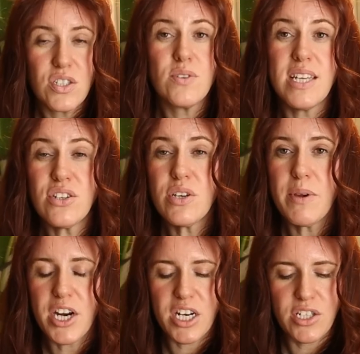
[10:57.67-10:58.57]
So essentially
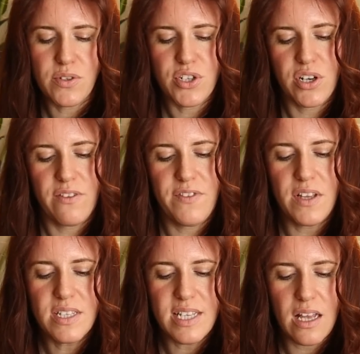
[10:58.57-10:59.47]
what you're going to do is you're going to
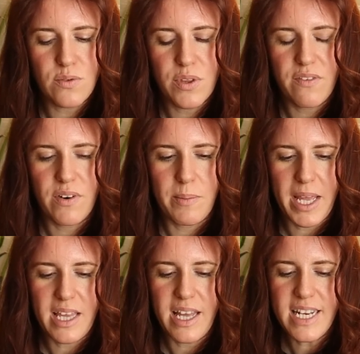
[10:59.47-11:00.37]
fill the cells with the
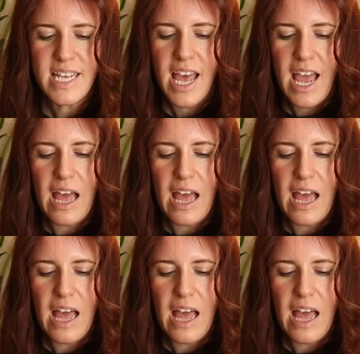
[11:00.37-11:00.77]
vermiculite,